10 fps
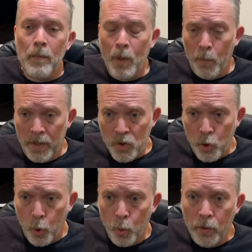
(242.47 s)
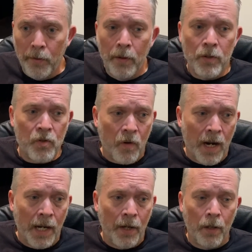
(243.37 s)
But when it's cooler,
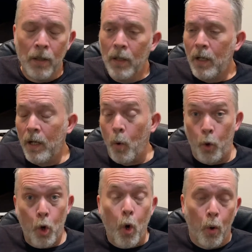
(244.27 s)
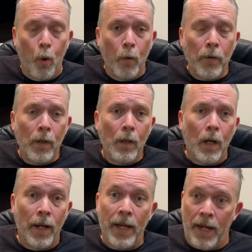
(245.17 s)
drier, or cold,
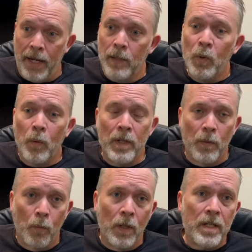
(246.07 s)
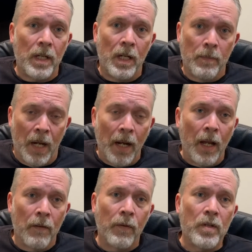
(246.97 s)
I am going to want to eat about
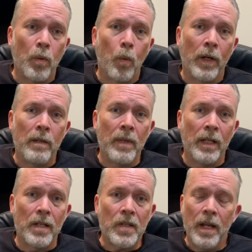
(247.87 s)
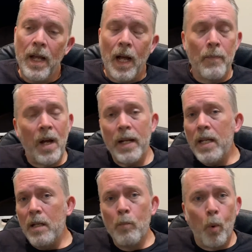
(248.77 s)
every 20 minutes. I'm not
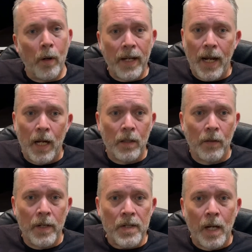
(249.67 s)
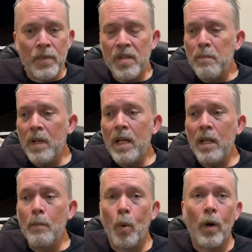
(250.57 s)
eating more calories, I'm just
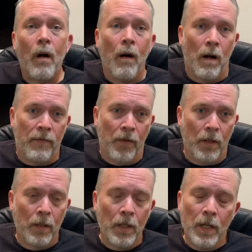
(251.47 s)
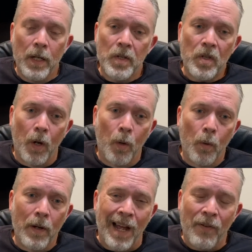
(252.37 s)
eating more often.
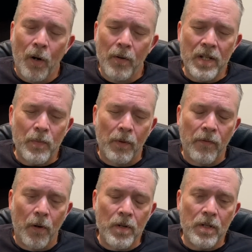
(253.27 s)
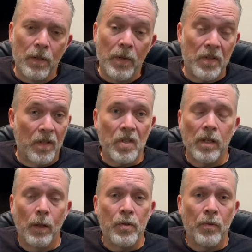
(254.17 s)
So I've heard this referred to as the
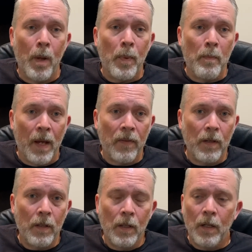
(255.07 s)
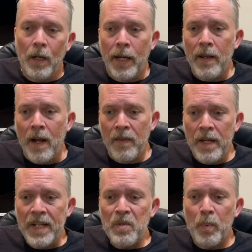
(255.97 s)
slow drip method. I
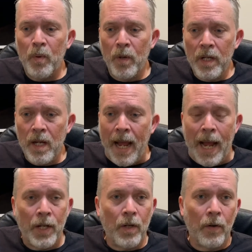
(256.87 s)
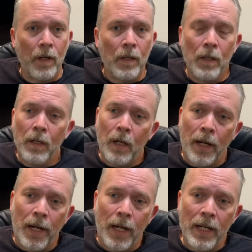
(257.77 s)
think it's pretty accurate.
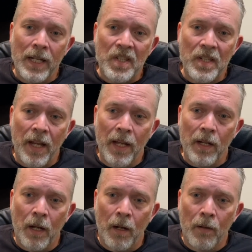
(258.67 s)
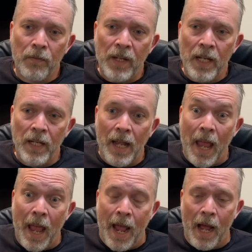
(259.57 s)
Instead of eating
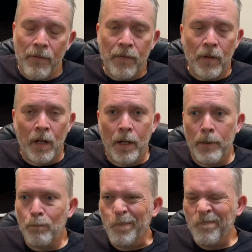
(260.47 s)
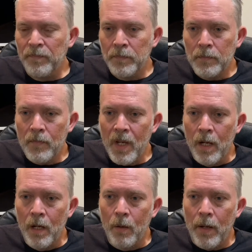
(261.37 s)
half,
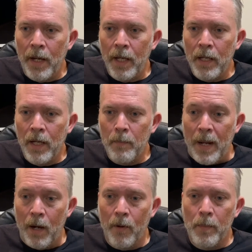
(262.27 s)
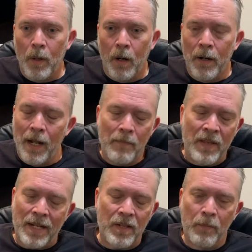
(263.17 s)
a power bar, and
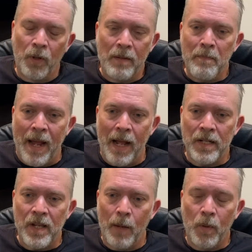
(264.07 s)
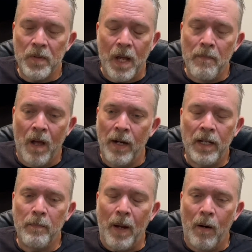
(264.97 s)
that's a really bad example because I'm not
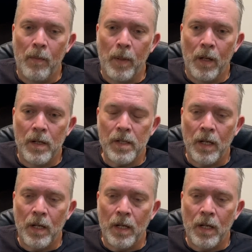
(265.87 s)
eating power bars.